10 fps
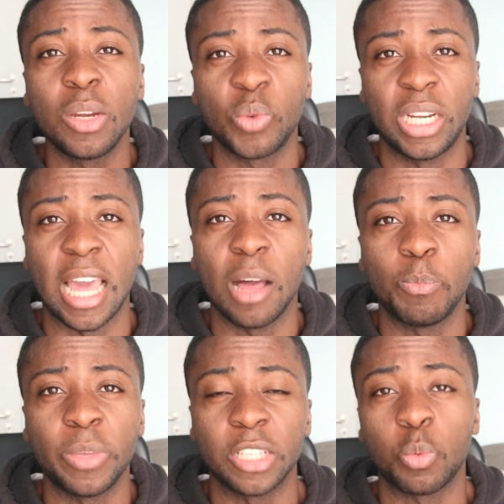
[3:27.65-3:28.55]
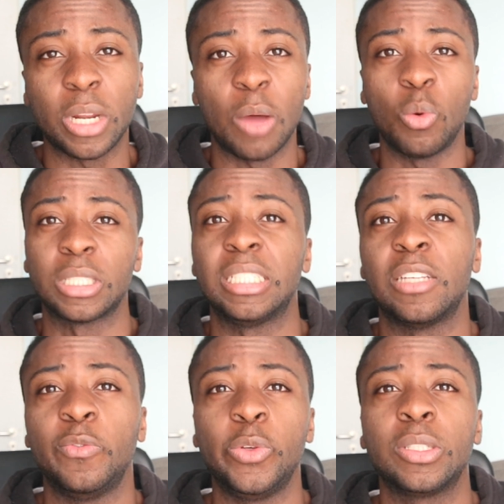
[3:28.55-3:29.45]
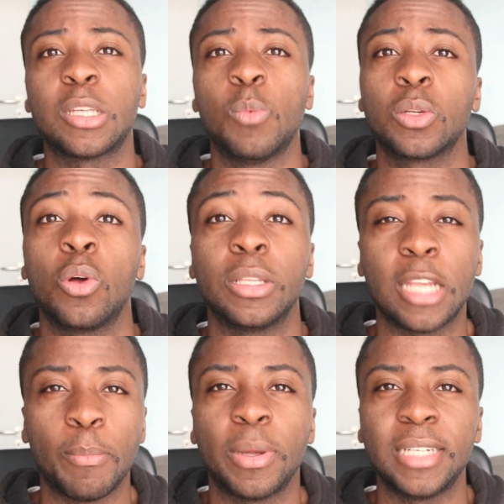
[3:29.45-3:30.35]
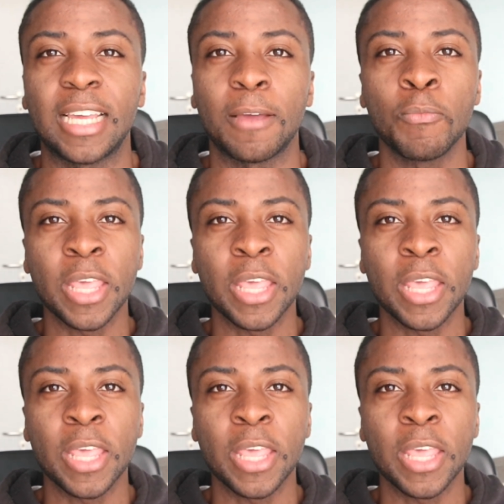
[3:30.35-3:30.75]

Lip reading: really helped me is when I was interviewing someone called Nampa Nick.